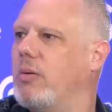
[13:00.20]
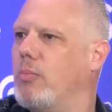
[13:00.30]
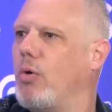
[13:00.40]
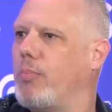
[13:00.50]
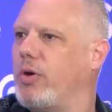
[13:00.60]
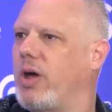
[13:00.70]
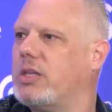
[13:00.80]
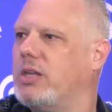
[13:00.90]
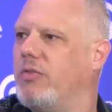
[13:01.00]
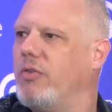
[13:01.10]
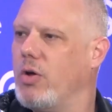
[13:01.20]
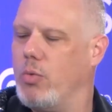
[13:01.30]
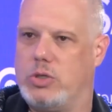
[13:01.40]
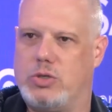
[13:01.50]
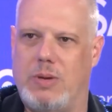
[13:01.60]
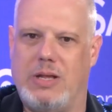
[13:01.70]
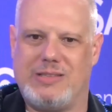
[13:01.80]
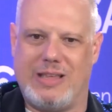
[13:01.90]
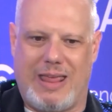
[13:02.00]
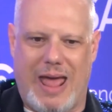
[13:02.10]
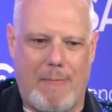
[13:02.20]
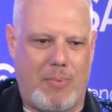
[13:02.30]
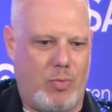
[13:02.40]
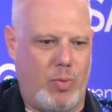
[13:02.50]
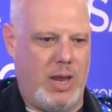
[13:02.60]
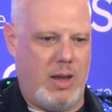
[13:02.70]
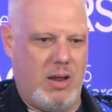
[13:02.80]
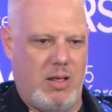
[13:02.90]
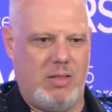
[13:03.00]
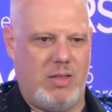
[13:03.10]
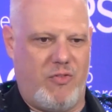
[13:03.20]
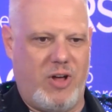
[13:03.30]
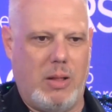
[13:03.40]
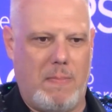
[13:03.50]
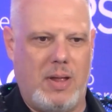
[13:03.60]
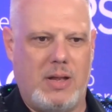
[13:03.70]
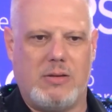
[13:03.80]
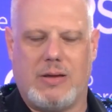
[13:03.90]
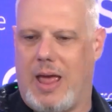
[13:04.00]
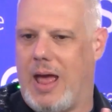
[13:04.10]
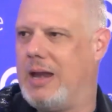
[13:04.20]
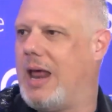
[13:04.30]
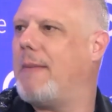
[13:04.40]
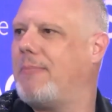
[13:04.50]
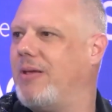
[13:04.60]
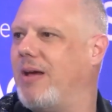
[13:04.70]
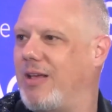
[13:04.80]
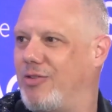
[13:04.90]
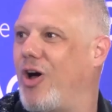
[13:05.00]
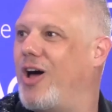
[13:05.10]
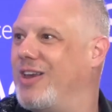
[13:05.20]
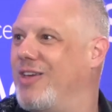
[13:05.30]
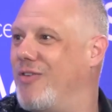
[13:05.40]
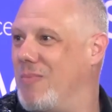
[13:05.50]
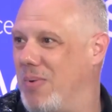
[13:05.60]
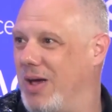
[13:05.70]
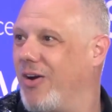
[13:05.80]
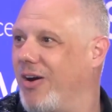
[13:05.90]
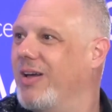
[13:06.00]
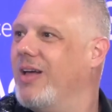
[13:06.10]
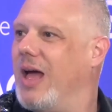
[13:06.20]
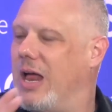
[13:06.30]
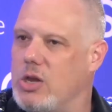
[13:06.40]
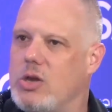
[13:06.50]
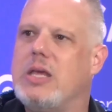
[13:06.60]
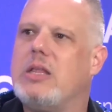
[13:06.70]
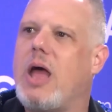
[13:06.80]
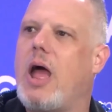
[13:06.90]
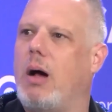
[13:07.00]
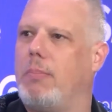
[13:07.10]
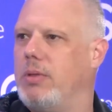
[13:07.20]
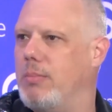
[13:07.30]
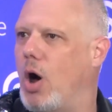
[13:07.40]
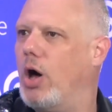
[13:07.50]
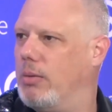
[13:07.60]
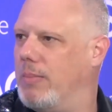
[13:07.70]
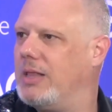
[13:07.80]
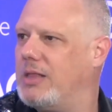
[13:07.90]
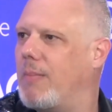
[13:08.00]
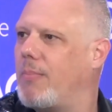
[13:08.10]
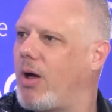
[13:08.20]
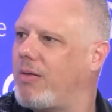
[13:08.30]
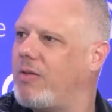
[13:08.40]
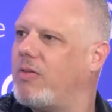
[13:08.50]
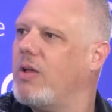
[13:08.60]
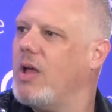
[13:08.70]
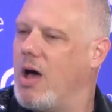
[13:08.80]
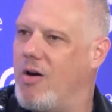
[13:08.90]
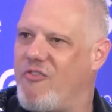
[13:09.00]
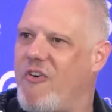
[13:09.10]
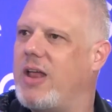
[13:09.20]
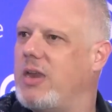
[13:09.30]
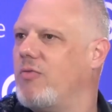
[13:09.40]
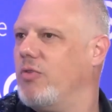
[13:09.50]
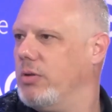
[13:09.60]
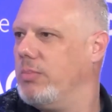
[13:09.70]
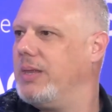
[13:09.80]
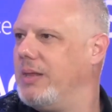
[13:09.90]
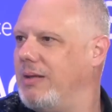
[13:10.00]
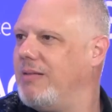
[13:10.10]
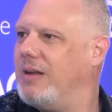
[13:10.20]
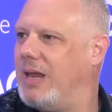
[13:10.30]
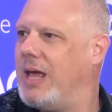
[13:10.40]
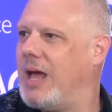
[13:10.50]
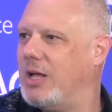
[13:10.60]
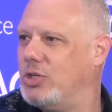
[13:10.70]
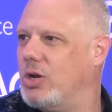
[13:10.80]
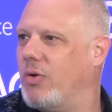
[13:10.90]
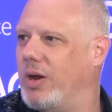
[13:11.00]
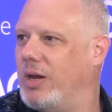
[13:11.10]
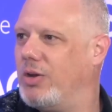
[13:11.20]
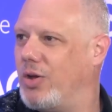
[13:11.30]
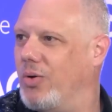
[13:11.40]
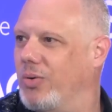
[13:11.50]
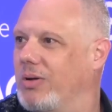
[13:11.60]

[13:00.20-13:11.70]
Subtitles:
more productive, which means the gap between development and AppSec has gotten even bigger. And you need to help them automate that process of finding vulnerabilities in AI-generated code.